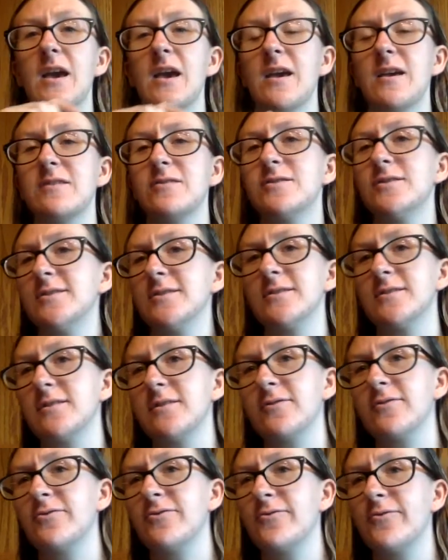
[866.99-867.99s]
He's just
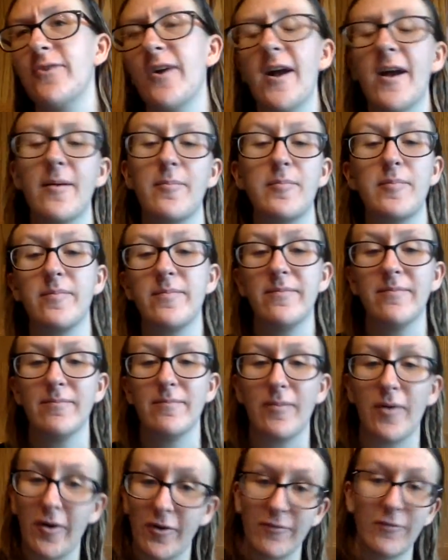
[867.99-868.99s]
a crap
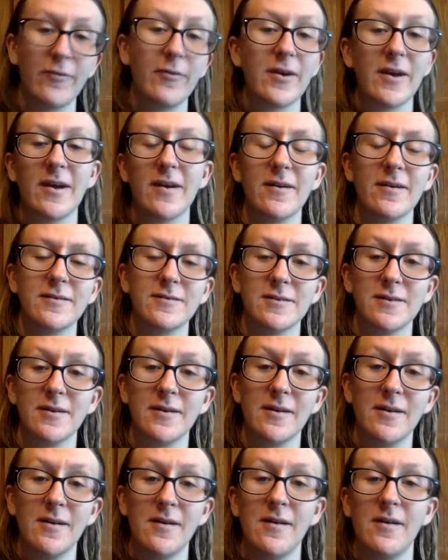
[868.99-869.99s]
Marvel
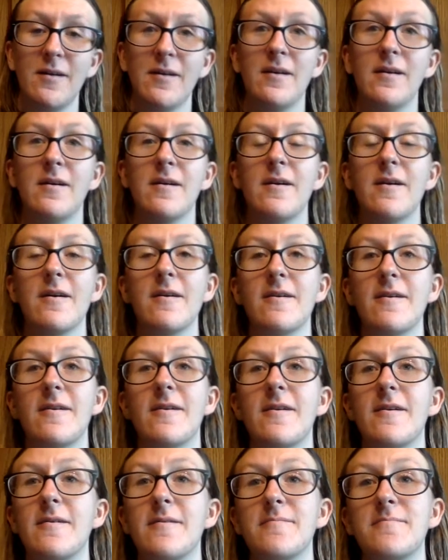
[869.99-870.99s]
character.
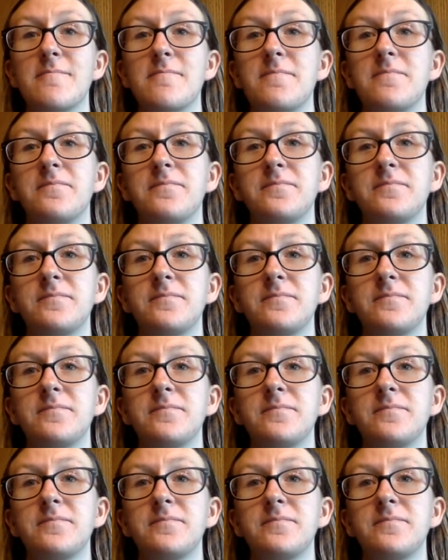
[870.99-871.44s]
Um,